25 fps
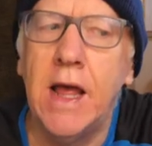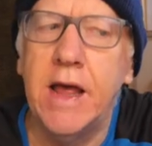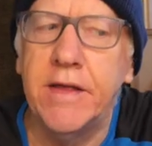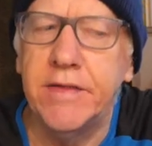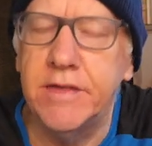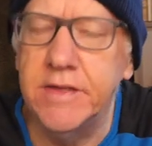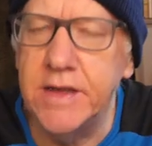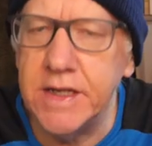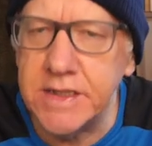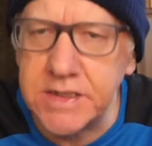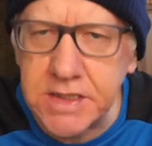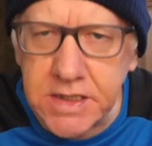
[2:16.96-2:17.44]

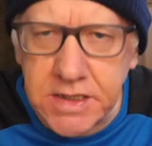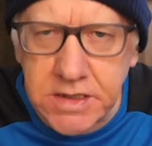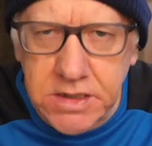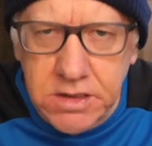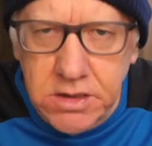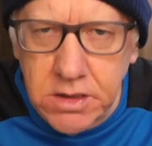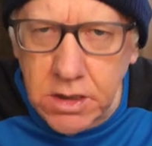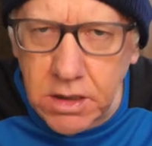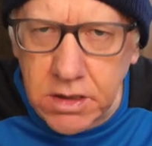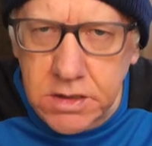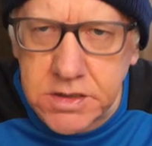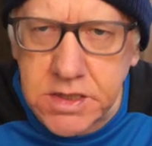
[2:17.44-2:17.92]
This is
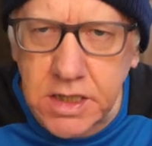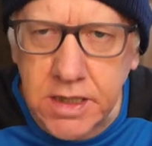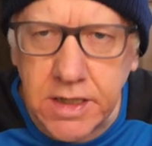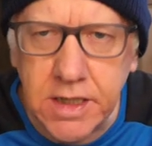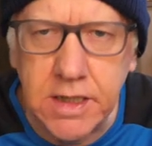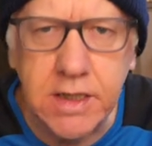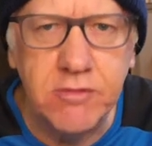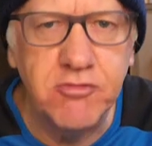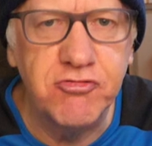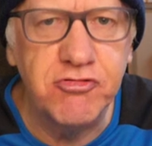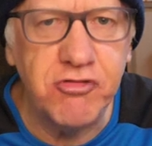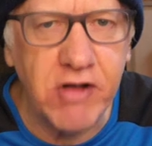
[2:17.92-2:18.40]
not
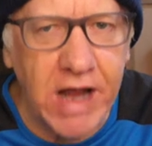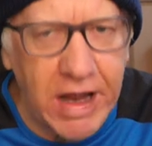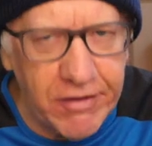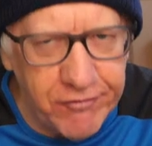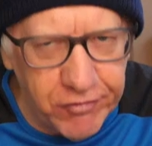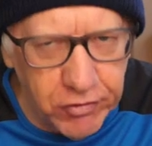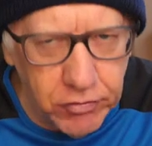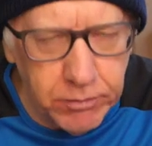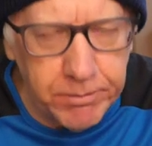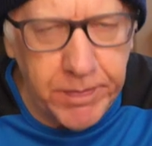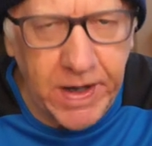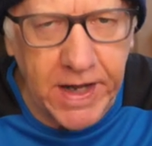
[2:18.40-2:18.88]
a
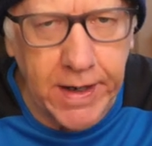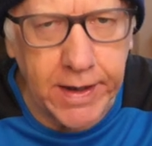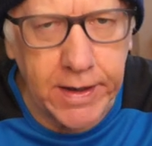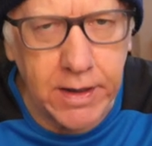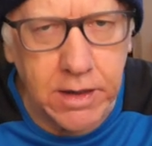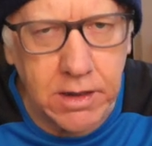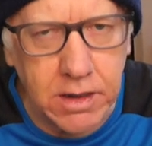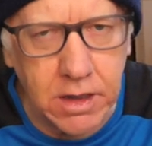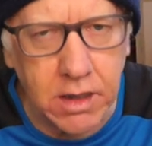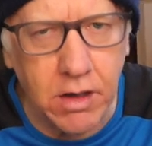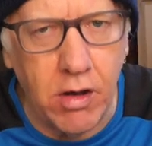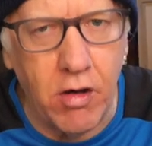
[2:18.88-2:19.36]
gravel
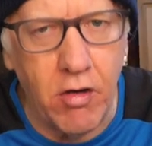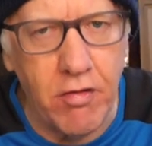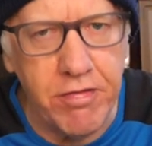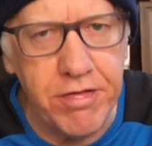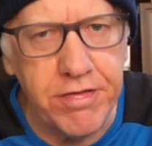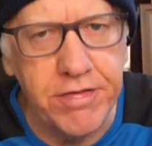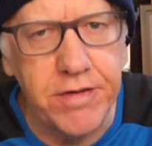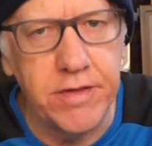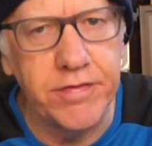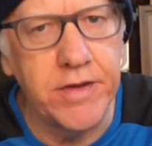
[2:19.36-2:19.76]
bike cloth.